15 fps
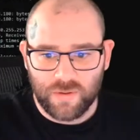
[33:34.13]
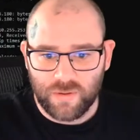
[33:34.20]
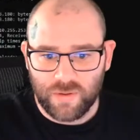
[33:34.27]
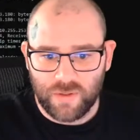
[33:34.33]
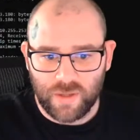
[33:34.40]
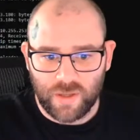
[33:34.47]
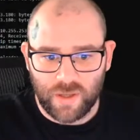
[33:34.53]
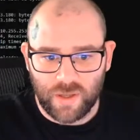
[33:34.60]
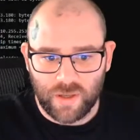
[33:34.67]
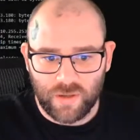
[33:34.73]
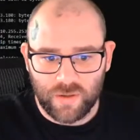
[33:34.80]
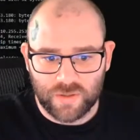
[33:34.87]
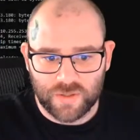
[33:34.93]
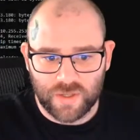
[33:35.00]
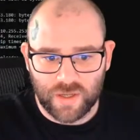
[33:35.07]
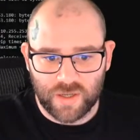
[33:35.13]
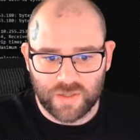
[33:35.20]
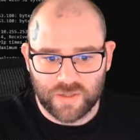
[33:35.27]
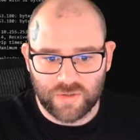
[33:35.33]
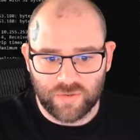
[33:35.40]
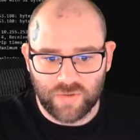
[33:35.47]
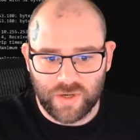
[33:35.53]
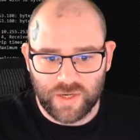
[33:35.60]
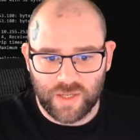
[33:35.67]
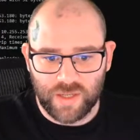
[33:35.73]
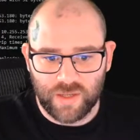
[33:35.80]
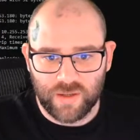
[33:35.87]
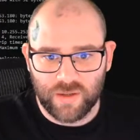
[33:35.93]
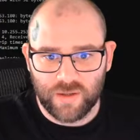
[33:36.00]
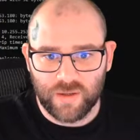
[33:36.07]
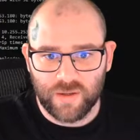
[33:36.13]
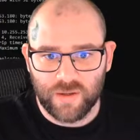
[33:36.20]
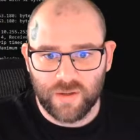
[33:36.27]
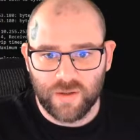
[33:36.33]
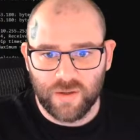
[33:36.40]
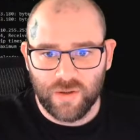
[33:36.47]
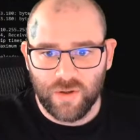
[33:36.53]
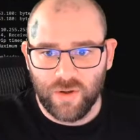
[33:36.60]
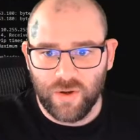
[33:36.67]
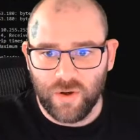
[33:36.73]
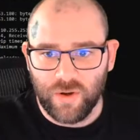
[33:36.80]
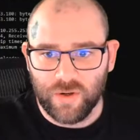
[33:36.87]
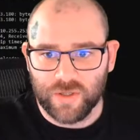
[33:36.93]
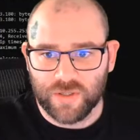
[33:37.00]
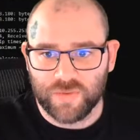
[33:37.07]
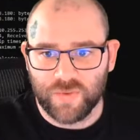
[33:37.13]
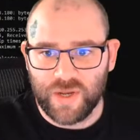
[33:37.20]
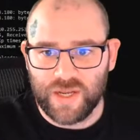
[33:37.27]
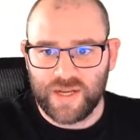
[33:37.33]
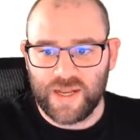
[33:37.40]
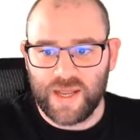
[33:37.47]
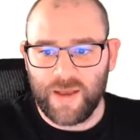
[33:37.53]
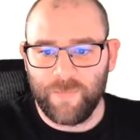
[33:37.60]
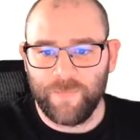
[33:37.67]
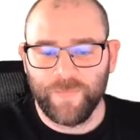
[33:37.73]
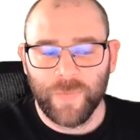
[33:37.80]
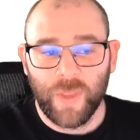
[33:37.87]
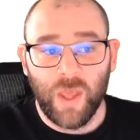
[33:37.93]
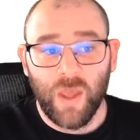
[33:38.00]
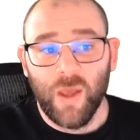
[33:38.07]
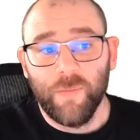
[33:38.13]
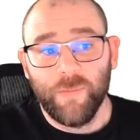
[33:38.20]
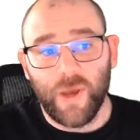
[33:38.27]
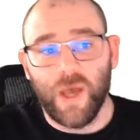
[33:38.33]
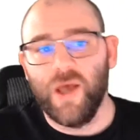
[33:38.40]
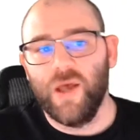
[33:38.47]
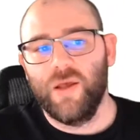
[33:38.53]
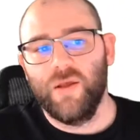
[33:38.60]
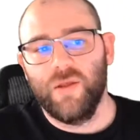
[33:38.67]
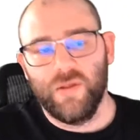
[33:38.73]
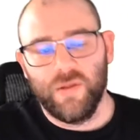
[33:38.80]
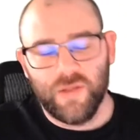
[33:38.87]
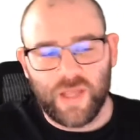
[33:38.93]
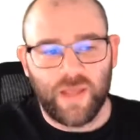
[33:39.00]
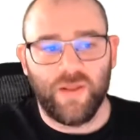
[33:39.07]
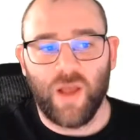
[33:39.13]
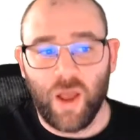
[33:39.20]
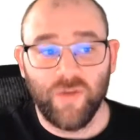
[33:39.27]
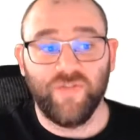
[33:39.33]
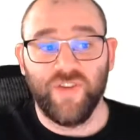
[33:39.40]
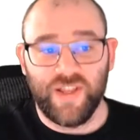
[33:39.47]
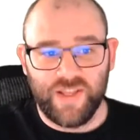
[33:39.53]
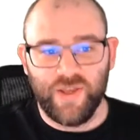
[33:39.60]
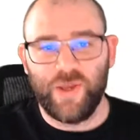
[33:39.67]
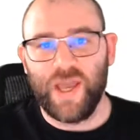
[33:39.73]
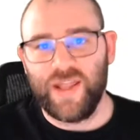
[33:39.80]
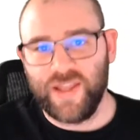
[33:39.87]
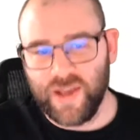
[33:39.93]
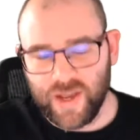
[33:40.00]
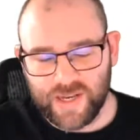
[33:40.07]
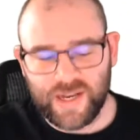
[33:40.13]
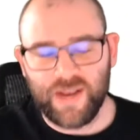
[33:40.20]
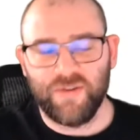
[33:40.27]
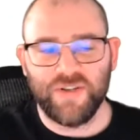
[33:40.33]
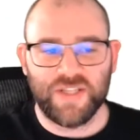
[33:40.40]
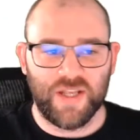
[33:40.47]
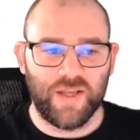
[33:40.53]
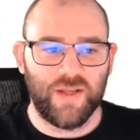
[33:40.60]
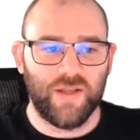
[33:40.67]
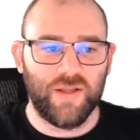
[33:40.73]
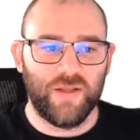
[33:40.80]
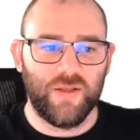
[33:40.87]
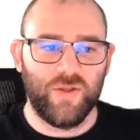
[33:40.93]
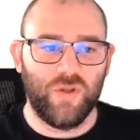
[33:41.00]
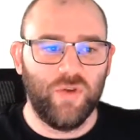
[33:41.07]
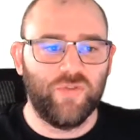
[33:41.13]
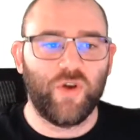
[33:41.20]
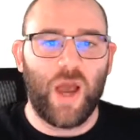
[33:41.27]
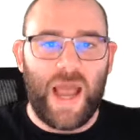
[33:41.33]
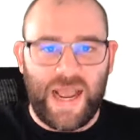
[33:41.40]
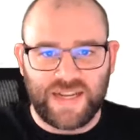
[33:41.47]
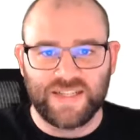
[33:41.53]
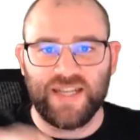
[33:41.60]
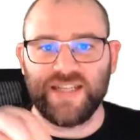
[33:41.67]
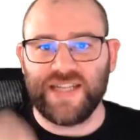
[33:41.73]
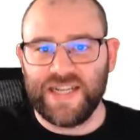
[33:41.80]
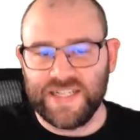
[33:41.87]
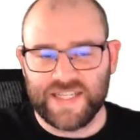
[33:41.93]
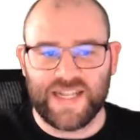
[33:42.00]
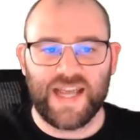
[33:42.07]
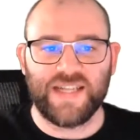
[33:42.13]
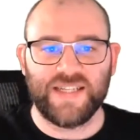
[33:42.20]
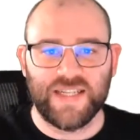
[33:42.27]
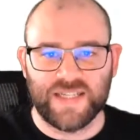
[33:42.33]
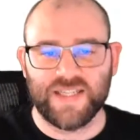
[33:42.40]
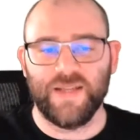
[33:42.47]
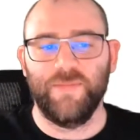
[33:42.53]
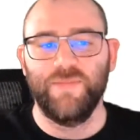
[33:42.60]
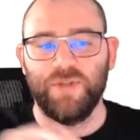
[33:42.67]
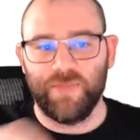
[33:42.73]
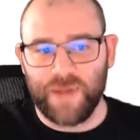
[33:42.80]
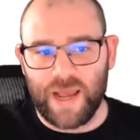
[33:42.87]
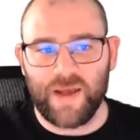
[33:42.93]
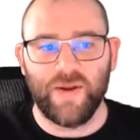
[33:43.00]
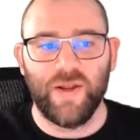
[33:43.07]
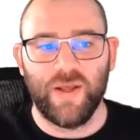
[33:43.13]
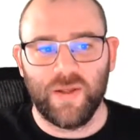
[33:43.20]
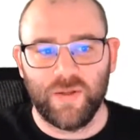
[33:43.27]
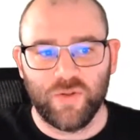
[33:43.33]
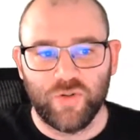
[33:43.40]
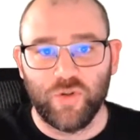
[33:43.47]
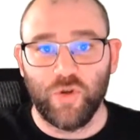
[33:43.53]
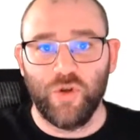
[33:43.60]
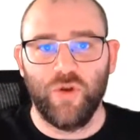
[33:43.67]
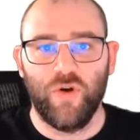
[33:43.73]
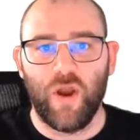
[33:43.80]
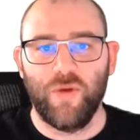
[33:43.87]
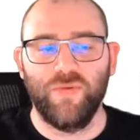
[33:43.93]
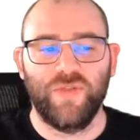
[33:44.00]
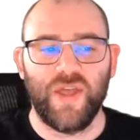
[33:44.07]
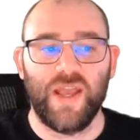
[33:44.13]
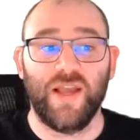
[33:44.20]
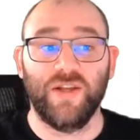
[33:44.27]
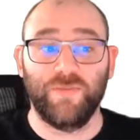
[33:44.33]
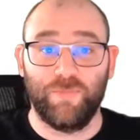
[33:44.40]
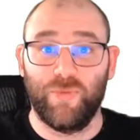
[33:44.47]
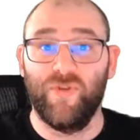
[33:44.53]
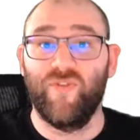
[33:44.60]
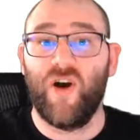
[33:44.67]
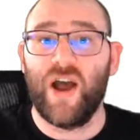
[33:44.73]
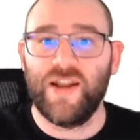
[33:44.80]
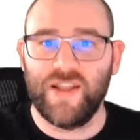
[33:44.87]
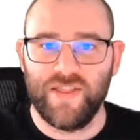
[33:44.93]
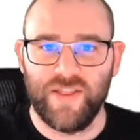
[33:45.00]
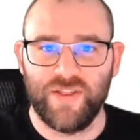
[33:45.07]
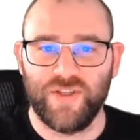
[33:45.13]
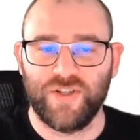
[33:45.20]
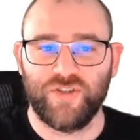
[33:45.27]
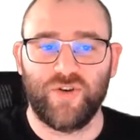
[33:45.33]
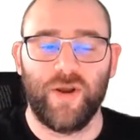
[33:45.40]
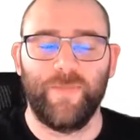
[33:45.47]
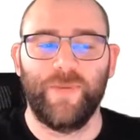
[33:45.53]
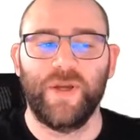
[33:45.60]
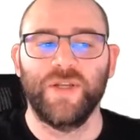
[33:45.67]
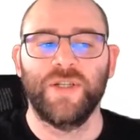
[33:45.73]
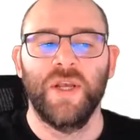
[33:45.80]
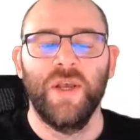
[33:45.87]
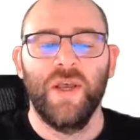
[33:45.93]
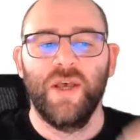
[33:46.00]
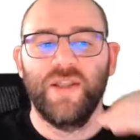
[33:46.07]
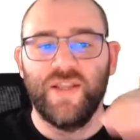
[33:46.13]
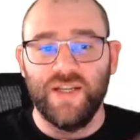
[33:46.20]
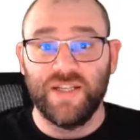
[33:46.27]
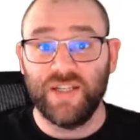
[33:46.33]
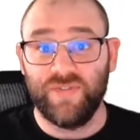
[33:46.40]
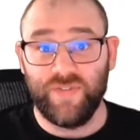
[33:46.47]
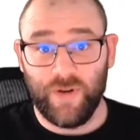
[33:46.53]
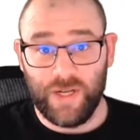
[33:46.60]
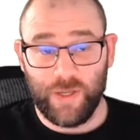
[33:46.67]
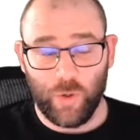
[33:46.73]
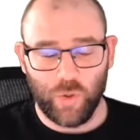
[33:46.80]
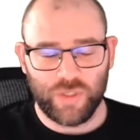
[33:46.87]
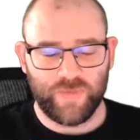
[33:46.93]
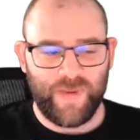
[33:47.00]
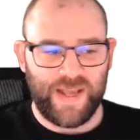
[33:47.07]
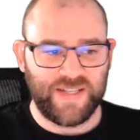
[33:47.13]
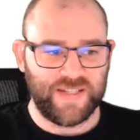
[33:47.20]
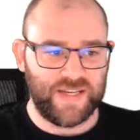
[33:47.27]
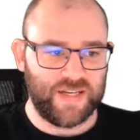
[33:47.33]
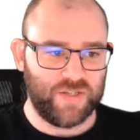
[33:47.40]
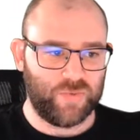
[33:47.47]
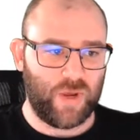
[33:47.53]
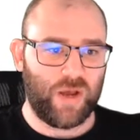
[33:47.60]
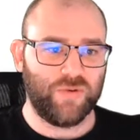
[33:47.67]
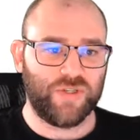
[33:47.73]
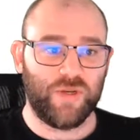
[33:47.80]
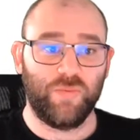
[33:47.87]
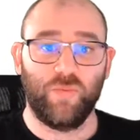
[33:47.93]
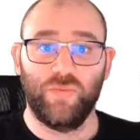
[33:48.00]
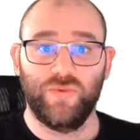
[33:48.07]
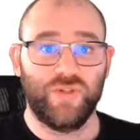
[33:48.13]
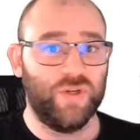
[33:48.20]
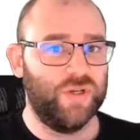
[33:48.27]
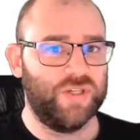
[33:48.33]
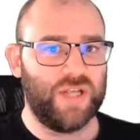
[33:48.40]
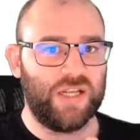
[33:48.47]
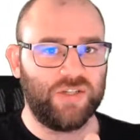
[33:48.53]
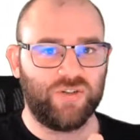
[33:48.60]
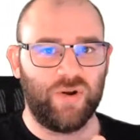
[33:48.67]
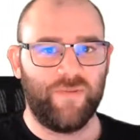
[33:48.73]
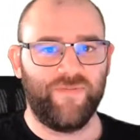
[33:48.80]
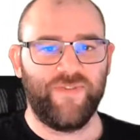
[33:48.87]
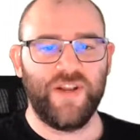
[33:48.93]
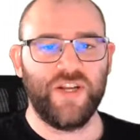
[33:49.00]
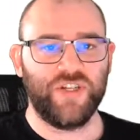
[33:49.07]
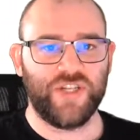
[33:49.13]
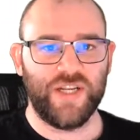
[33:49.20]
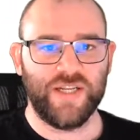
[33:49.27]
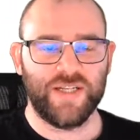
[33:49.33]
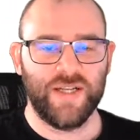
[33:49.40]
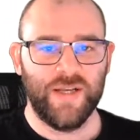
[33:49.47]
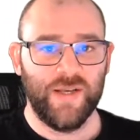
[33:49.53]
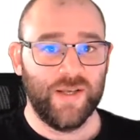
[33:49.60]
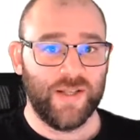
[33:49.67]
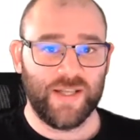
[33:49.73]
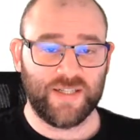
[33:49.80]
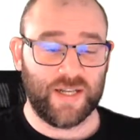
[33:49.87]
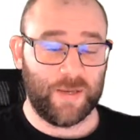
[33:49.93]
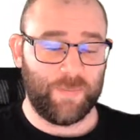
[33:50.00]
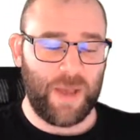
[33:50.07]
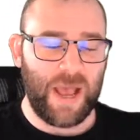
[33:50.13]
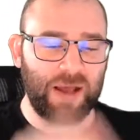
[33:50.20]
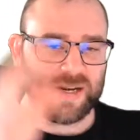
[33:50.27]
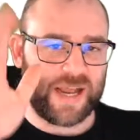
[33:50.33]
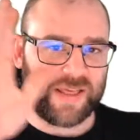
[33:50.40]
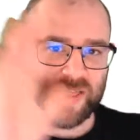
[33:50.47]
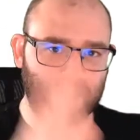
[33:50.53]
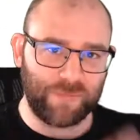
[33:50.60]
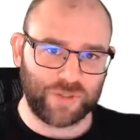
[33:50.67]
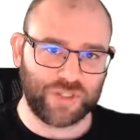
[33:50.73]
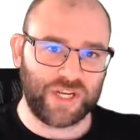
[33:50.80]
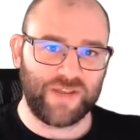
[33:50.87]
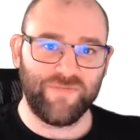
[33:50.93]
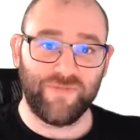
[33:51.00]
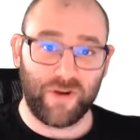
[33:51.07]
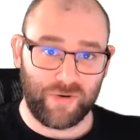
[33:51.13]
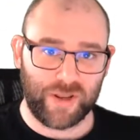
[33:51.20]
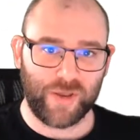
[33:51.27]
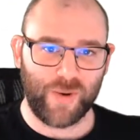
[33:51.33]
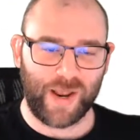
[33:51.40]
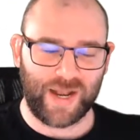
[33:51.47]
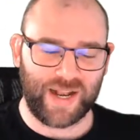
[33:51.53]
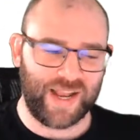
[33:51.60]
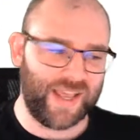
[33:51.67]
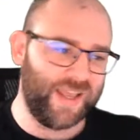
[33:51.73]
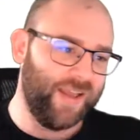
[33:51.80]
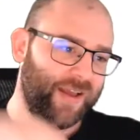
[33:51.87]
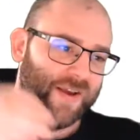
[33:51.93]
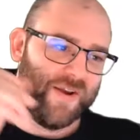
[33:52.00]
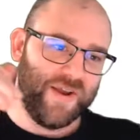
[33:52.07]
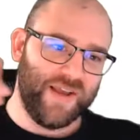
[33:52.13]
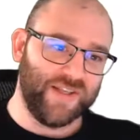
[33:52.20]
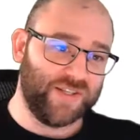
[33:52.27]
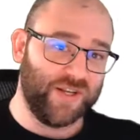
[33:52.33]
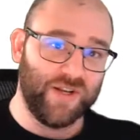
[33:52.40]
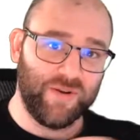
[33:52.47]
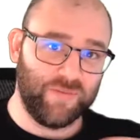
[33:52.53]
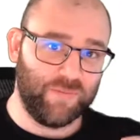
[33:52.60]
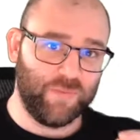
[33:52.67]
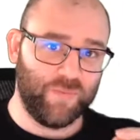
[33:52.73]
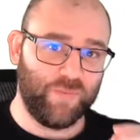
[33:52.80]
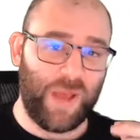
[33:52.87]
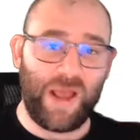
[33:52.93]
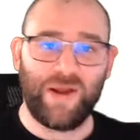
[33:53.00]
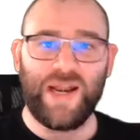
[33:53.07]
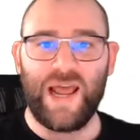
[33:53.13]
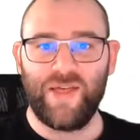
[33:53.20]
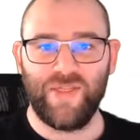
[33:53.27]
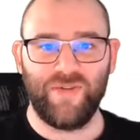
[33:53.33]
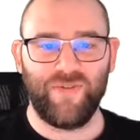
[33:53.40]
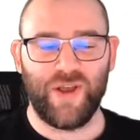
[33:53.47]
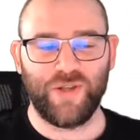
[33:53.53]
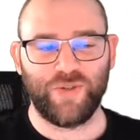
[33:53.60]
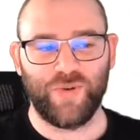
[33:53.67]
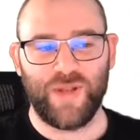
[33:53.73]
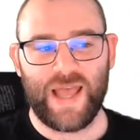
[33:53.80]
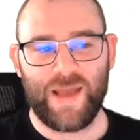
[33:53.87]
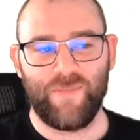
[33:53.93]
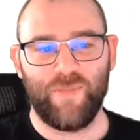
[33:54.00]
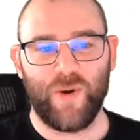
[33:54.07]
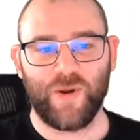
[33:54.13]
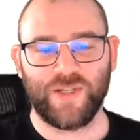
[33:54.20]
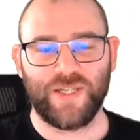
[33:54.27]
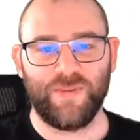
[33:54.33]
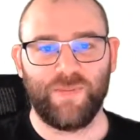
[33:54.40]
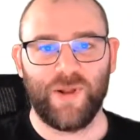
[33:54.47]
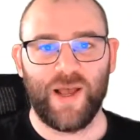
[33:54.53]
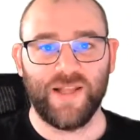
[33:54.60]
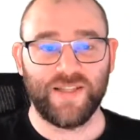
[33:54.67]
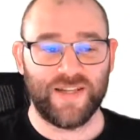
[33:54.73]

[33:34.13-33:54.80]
Yeah, it looks like it's already on its way down. But hopefully you get the idea, is that you've got access into that system to be able to do your own thing, providing that the script, because this is fully automated as well. So as soon as that script finishes, that's going to power down that machine very quickly. It's going to power down the virtual lab proxy appliance.